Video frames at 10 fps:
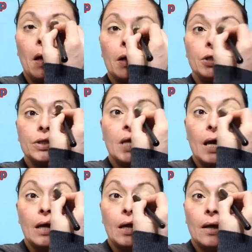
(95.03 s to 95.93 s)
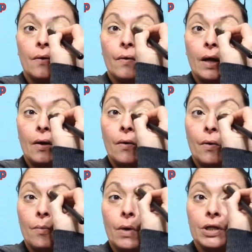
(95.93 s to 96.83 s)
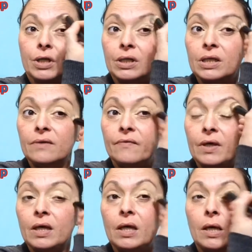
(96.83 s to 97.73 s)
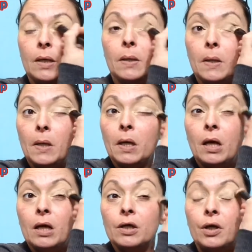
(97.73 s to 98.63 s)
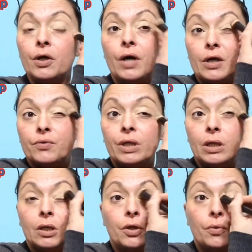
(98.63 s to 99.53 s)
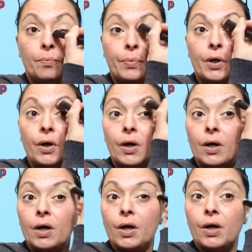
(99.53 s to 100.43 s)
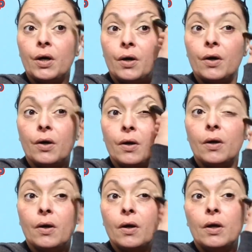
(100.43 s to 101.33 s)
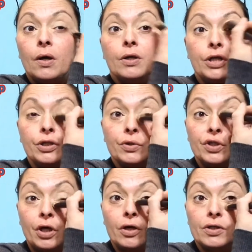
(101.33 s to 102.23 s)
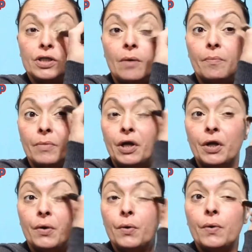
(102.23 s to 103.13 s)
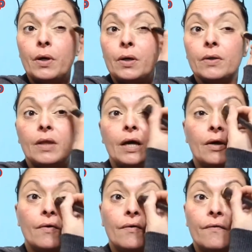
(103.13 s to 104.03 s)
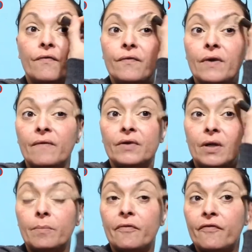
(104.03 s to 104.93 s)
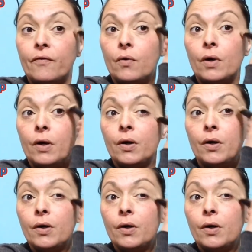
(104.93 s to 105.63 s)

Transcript: just hanging out at home watching TV? Are you guys reading a new book? Did you start something new that you've never done before?